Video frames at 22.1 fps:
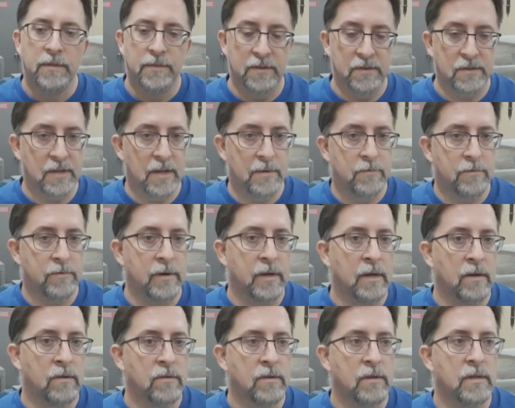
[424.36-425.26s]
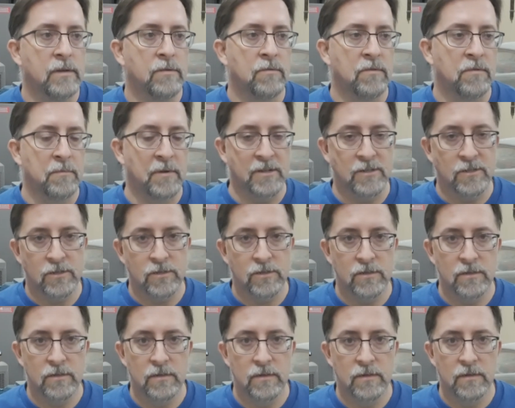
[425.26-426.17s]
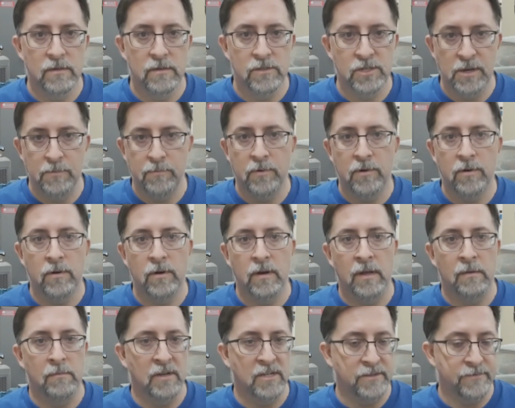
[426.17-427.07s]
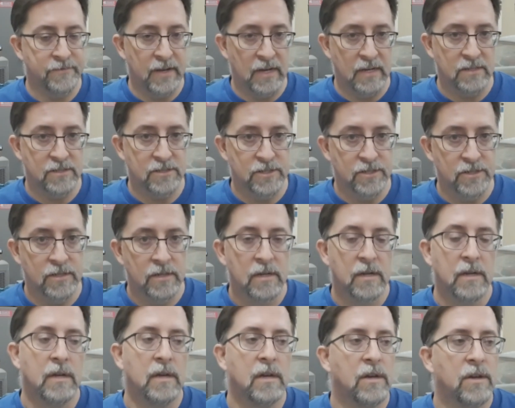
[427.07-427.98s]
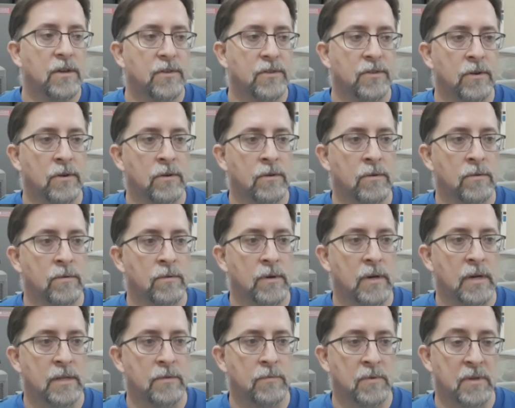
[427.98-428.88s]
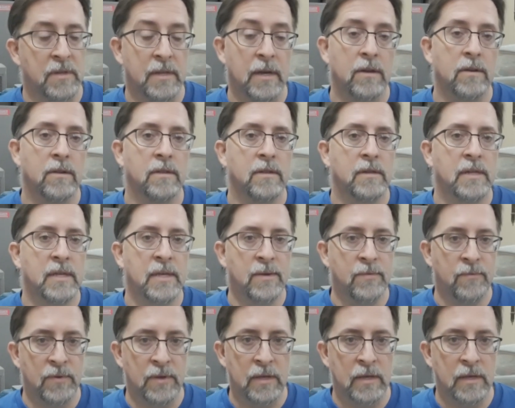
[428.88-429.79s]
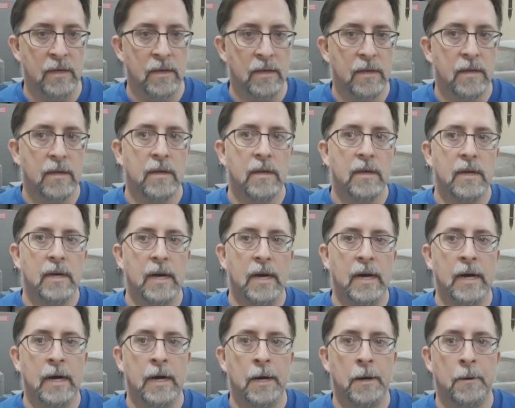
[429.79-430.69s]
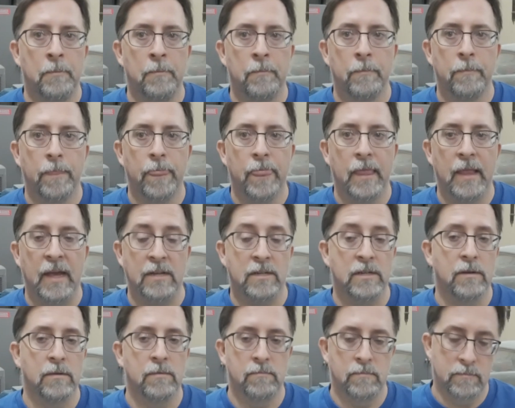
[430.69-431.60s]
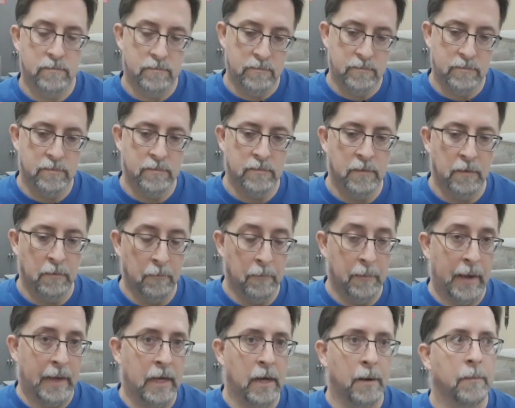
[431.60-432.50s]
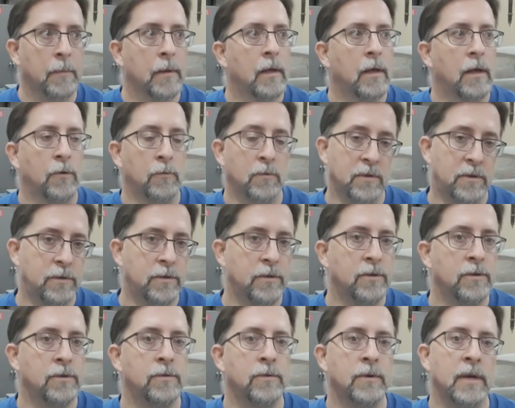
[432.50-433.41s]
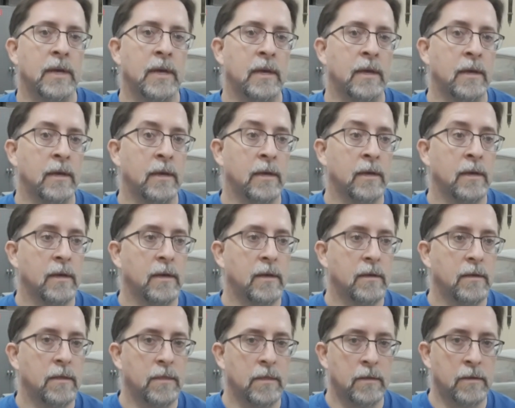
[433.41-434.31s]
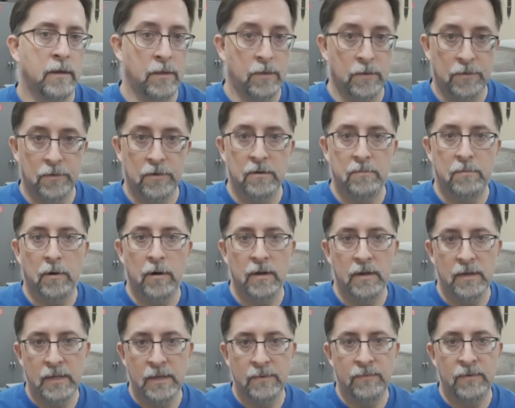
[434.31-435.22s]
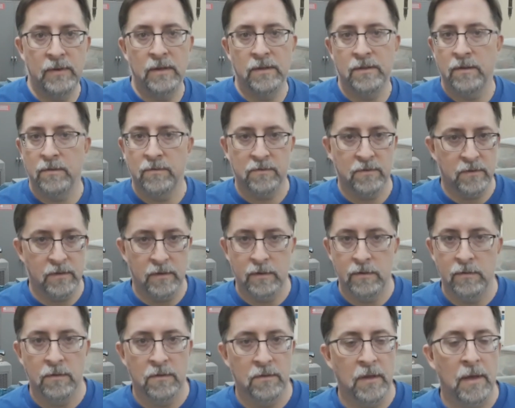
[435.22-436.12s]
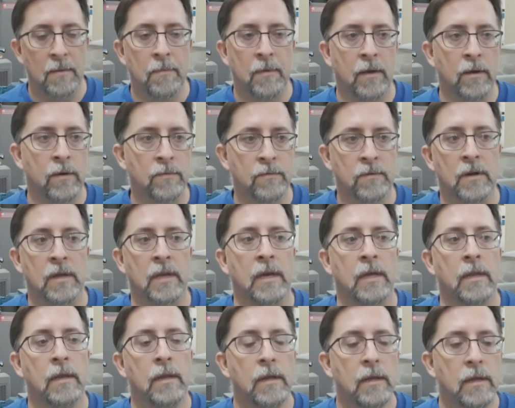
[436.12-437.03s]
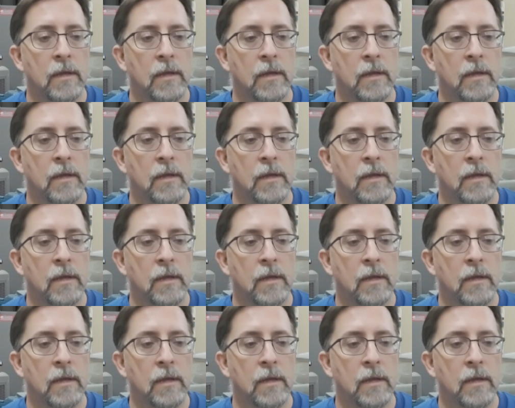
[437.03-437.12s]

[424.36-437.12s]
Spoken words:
This time around, it was much cheaper and much faster. So I went down to the DMV. Actually, let me back up. I went to another third-party DMV, so I was just going to do the same thing over again.